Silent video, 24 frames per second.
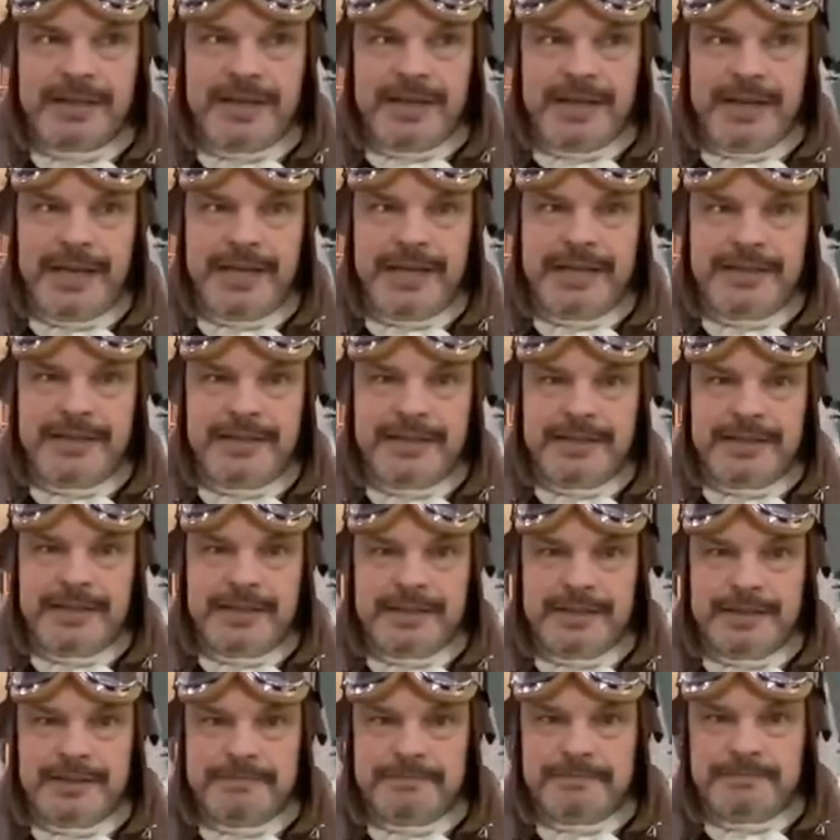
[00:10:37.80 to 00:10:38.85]
And
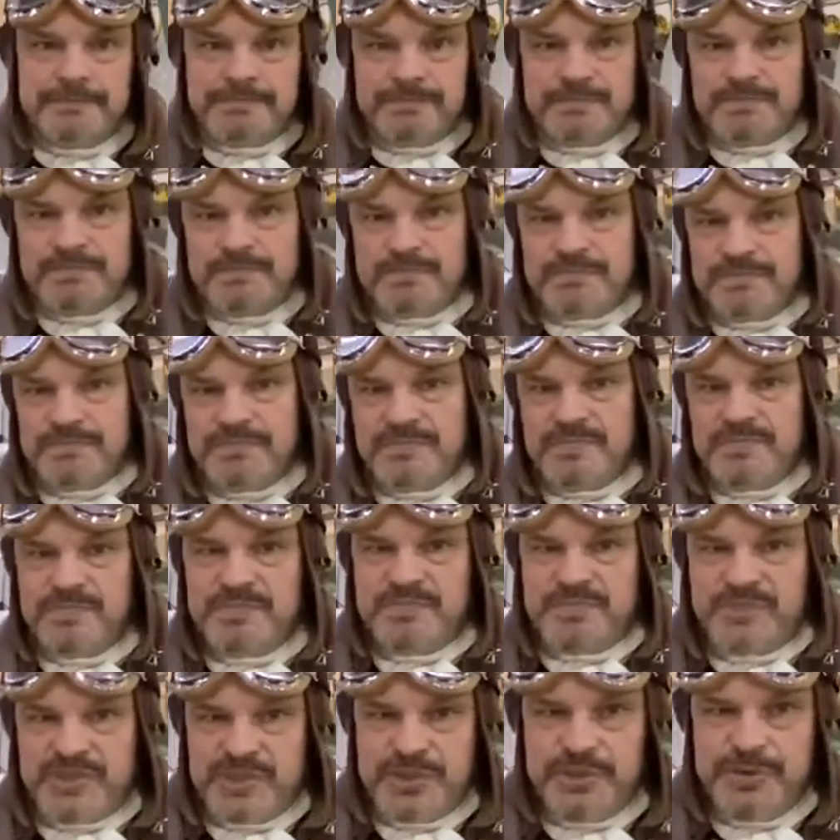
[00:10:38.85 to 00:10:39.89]
uh,
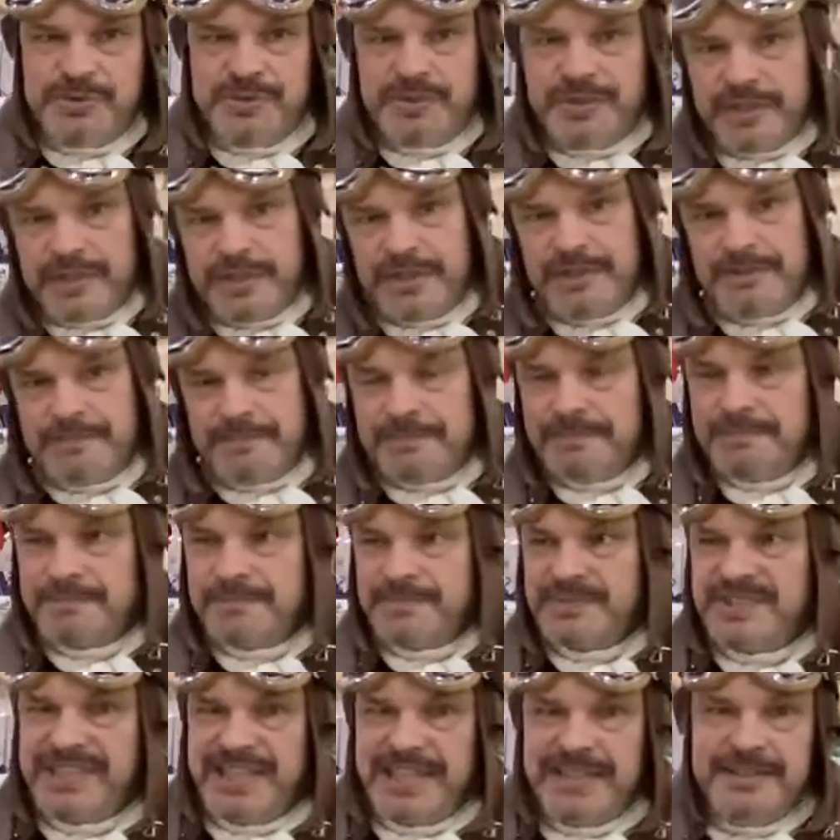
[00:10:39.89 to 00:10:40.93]
true to their
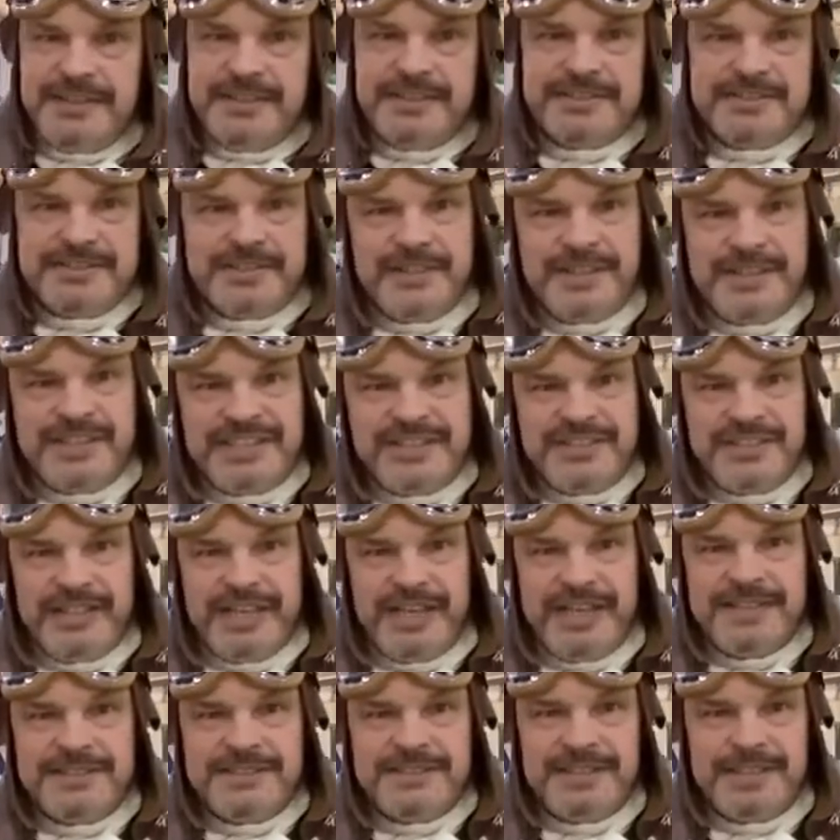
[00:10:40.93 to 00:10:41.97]
standards, the
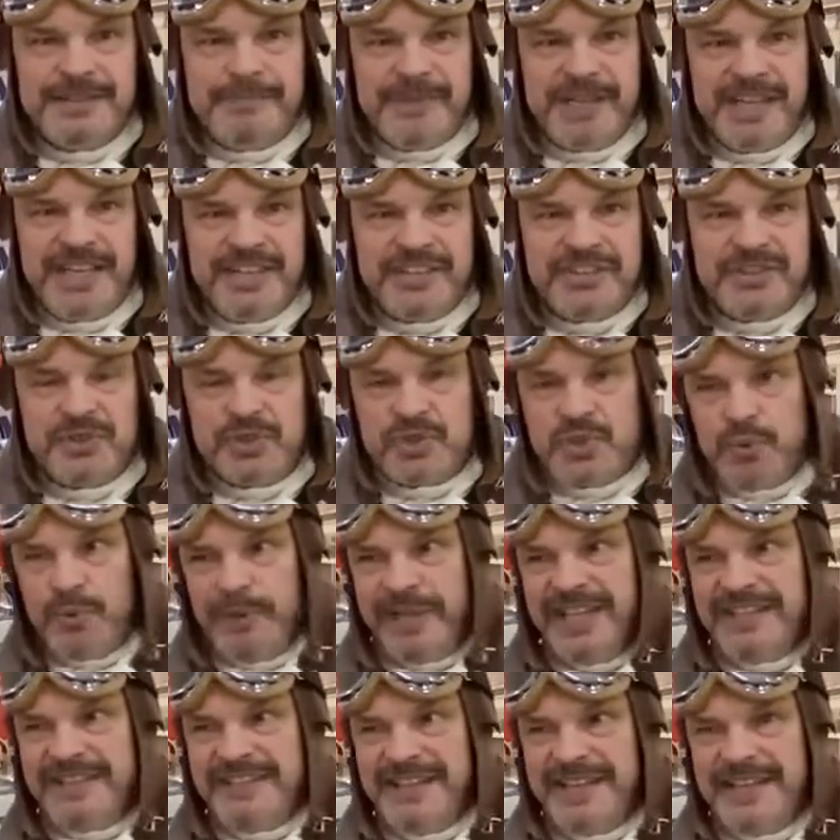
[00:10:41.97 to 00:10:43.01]
engineers had managed to
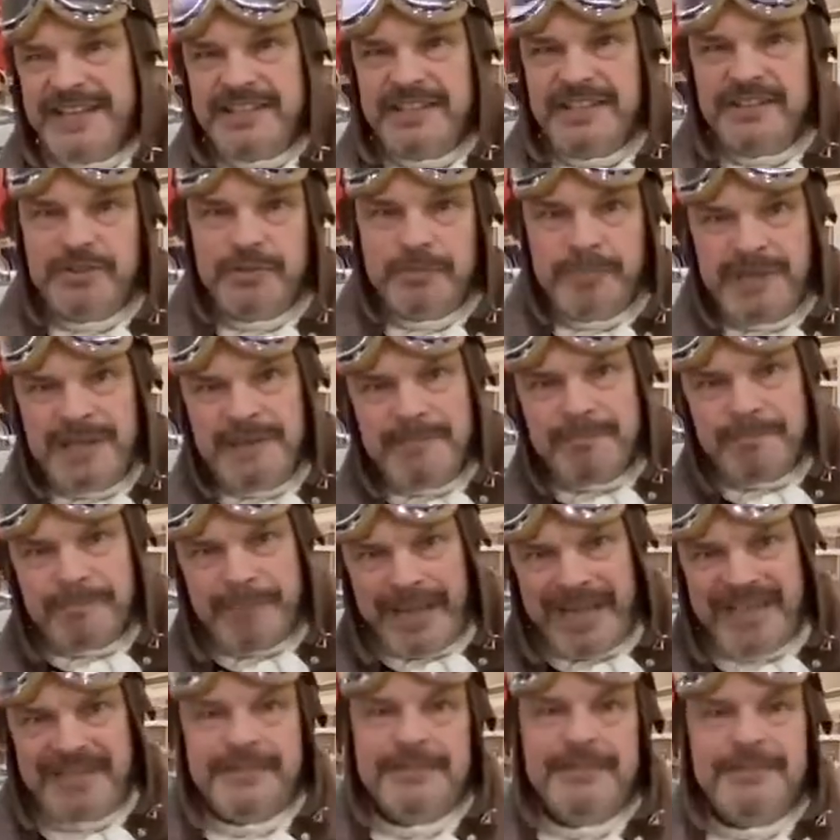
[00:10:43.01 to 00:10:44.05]
tweak the engine to be
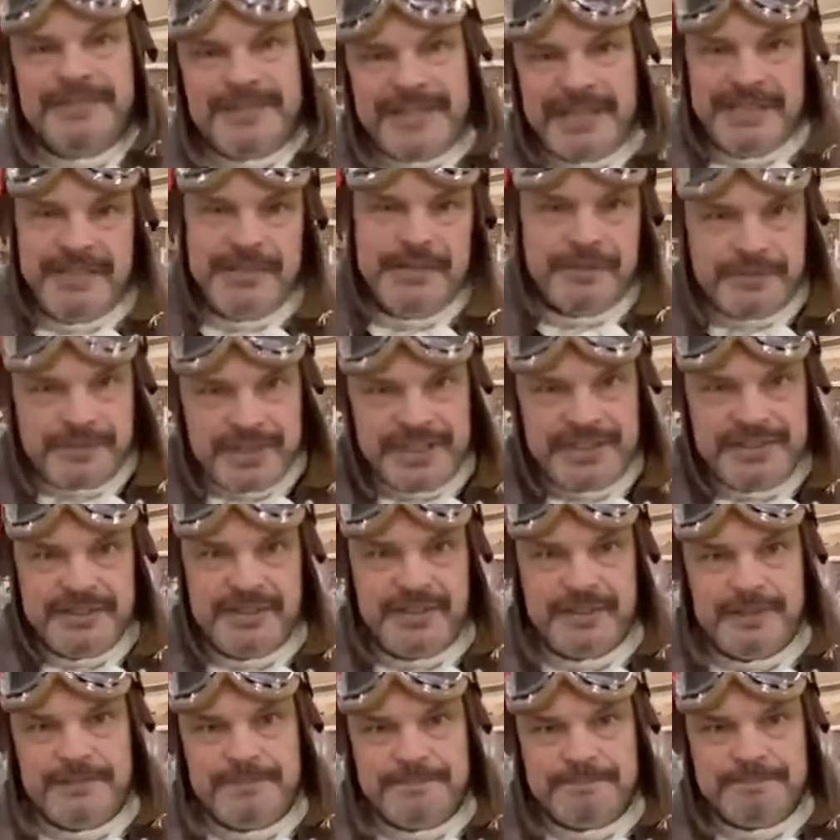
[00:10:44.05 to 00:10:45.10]
better than the
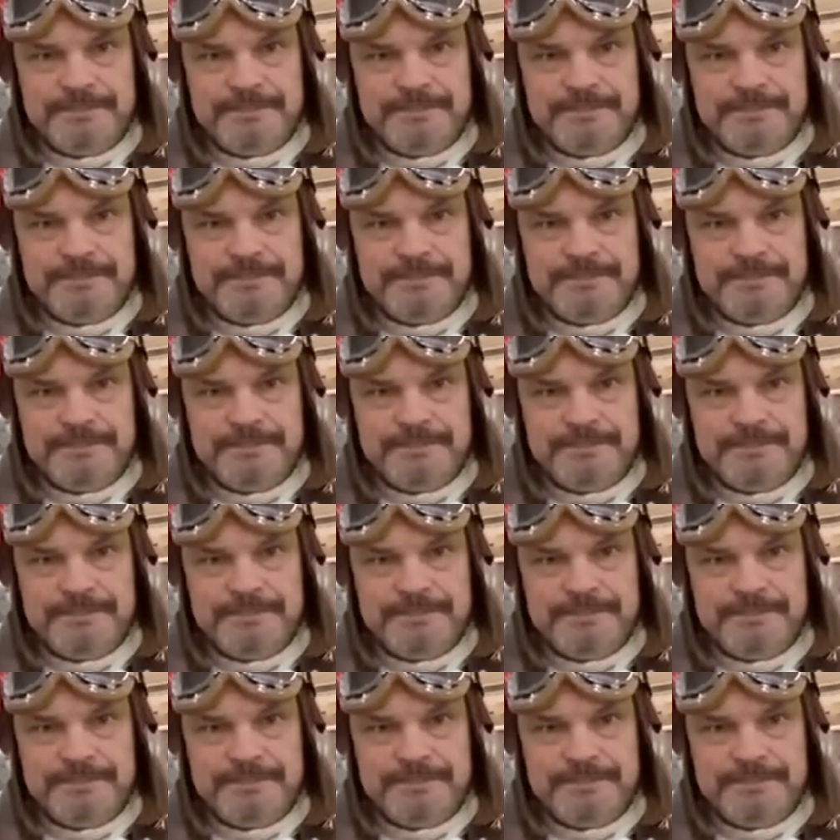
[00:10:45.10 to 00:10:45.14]
original.